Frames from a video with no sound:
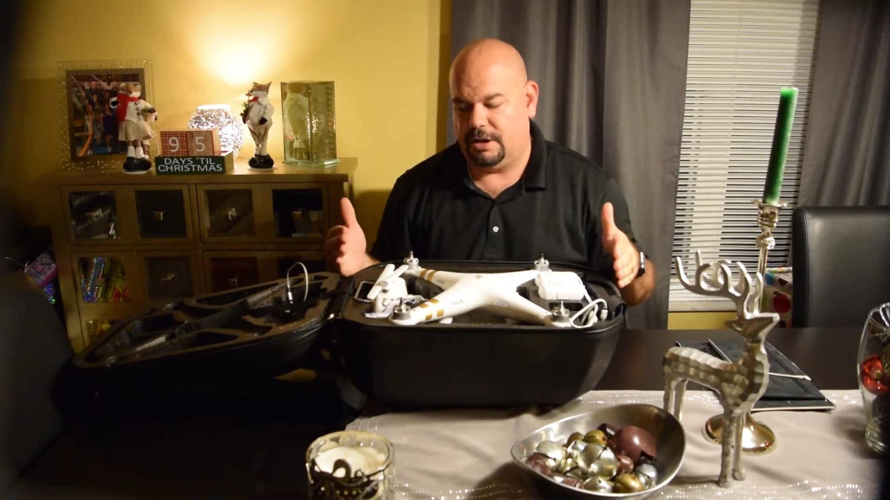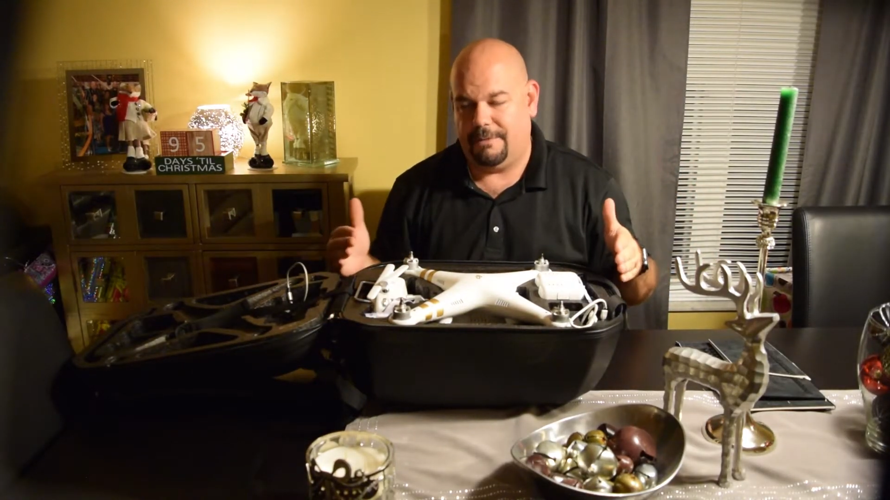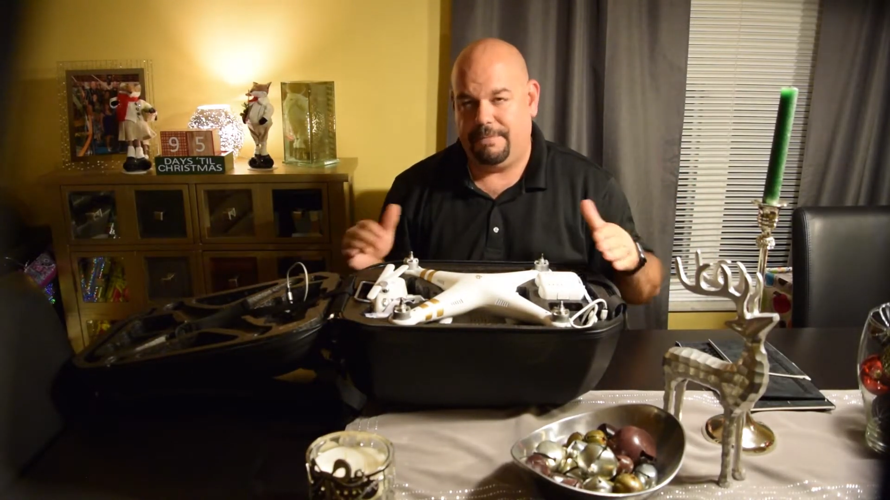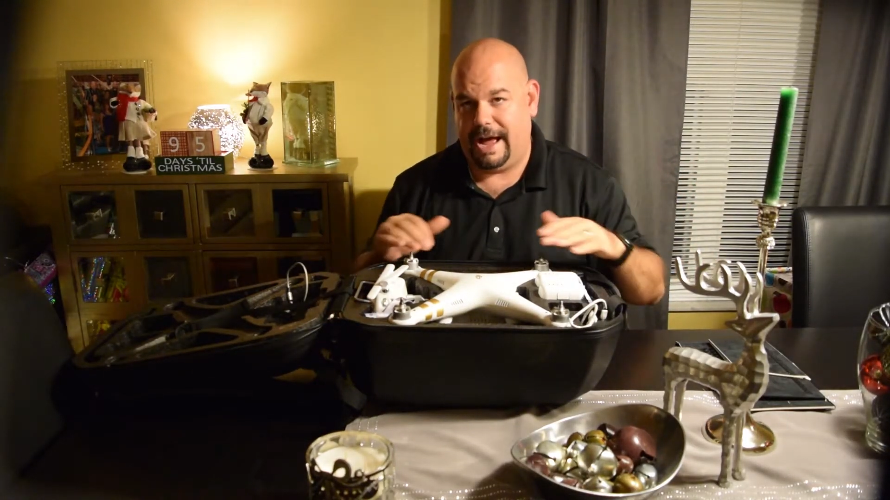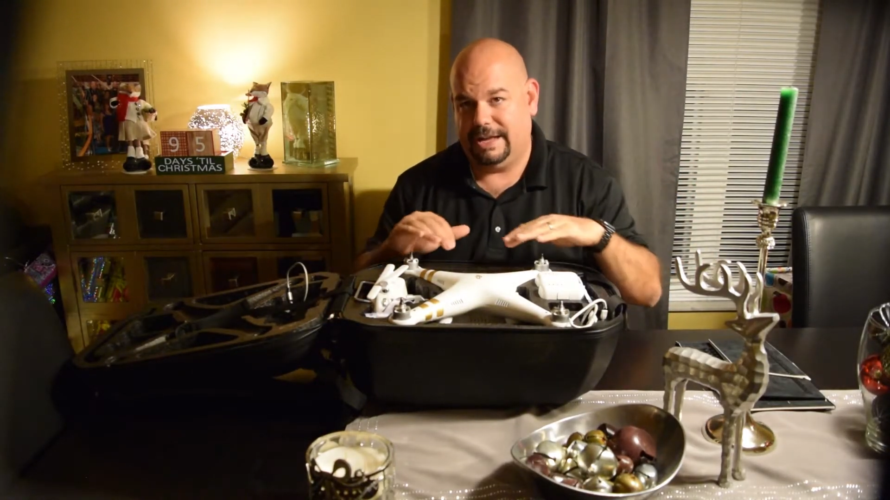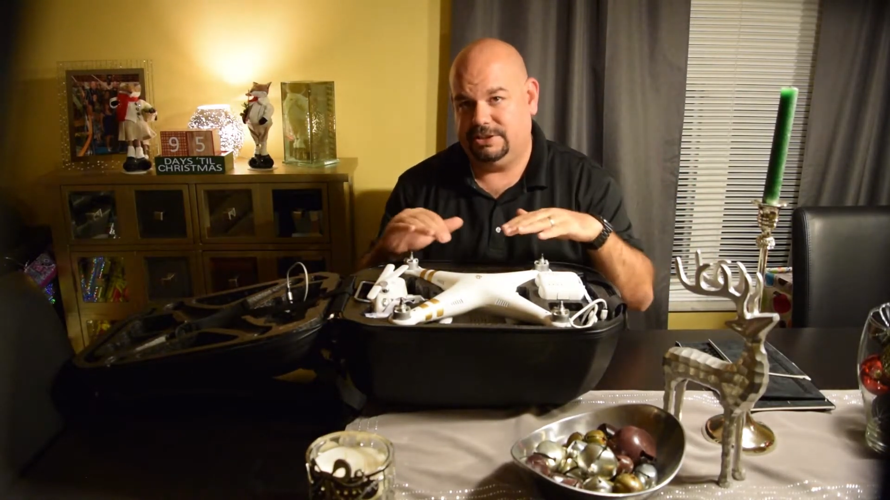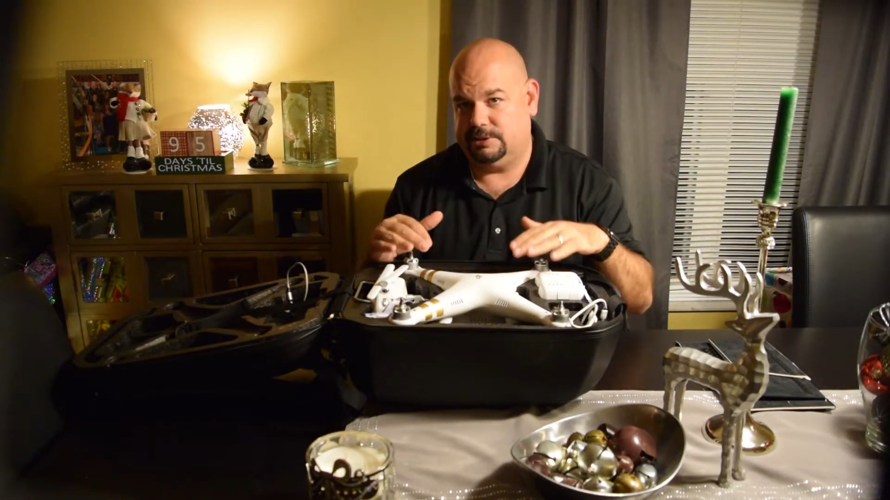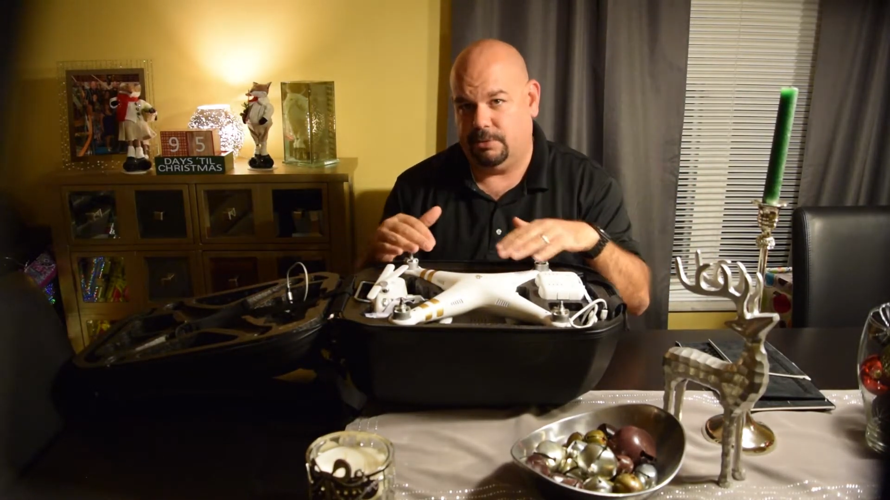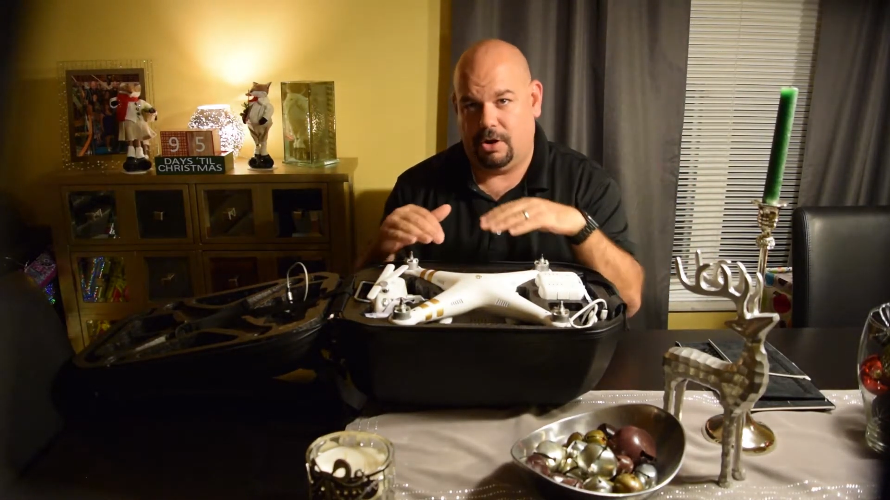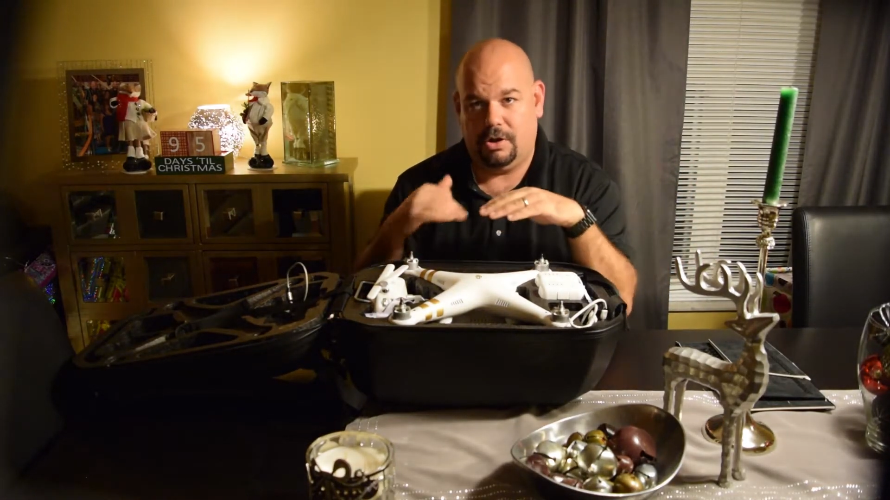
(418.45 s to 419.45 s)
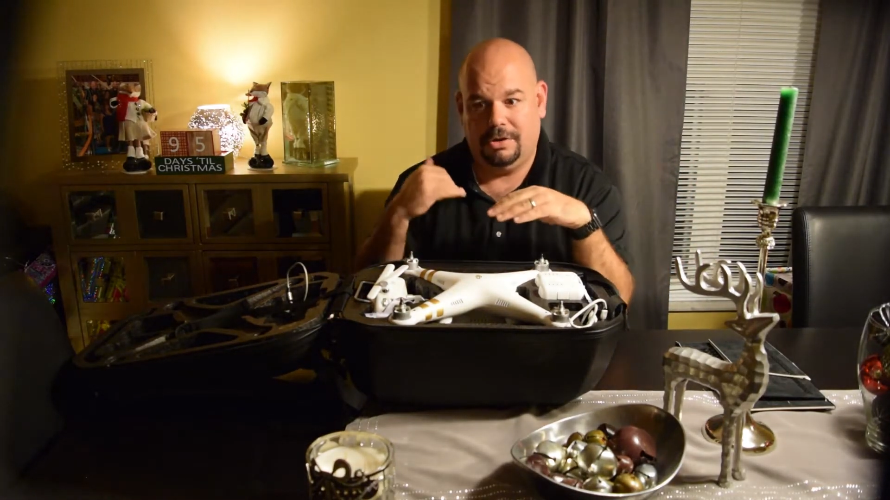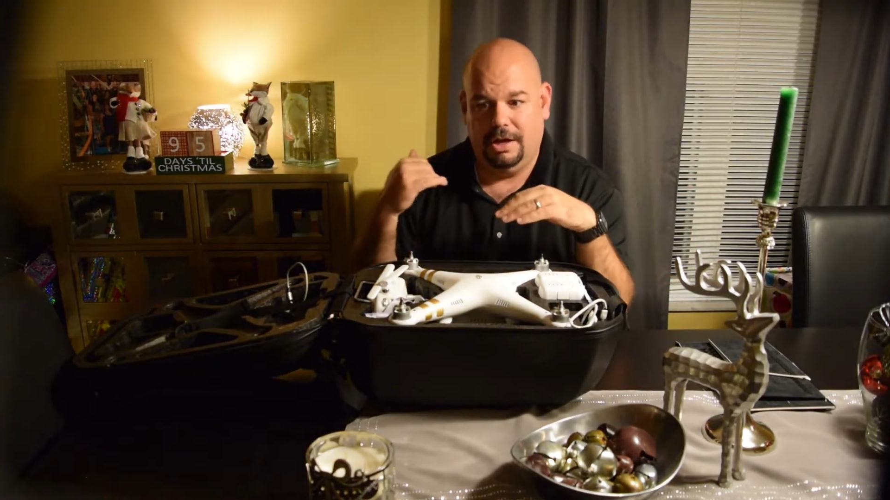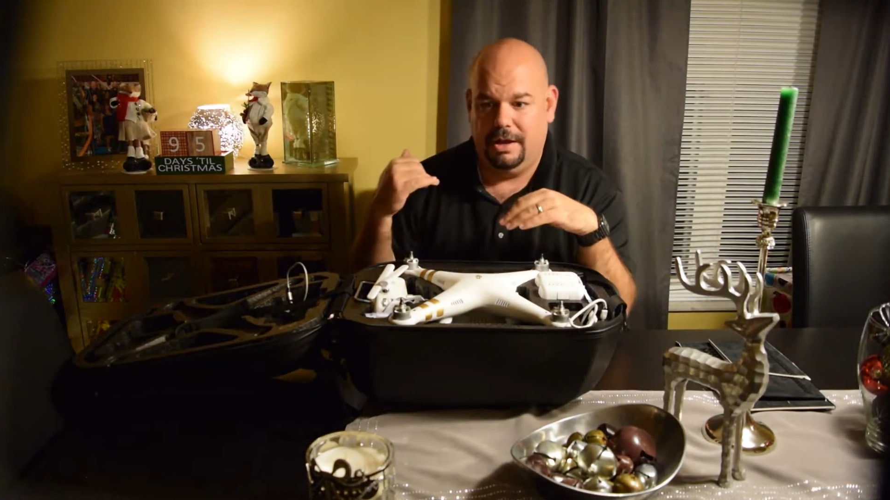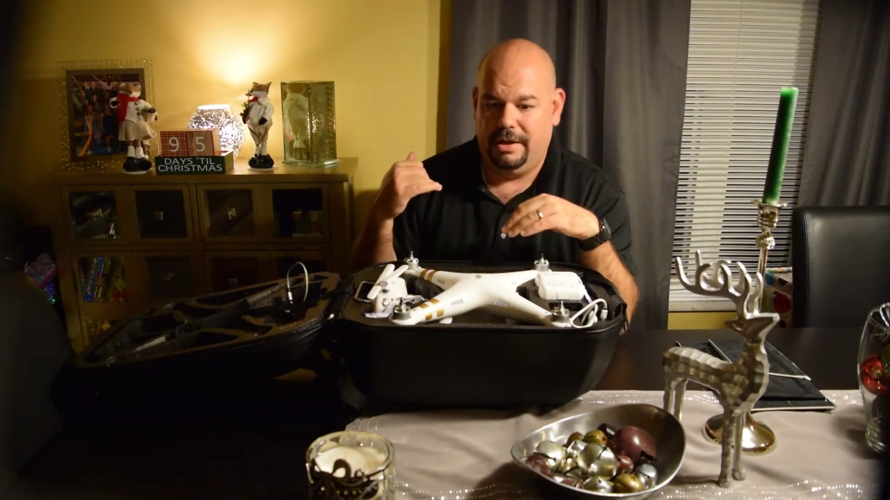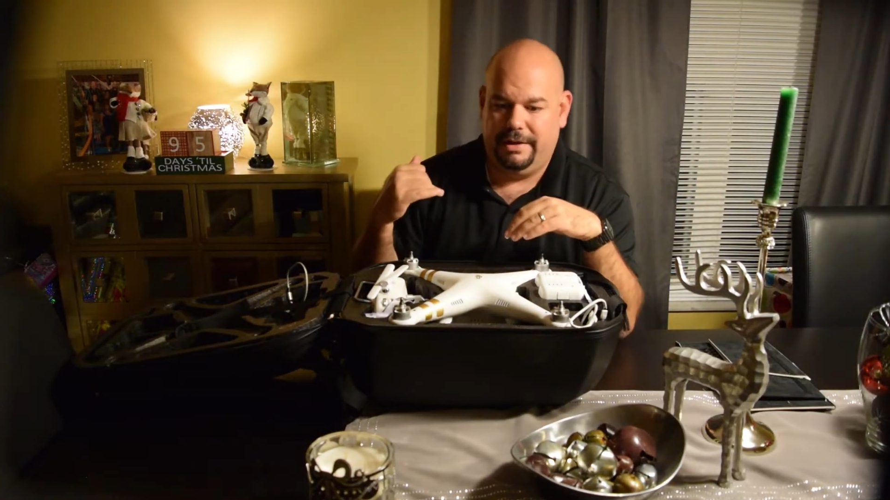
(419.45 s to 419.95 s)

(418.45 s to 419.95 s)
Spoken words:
compact, small,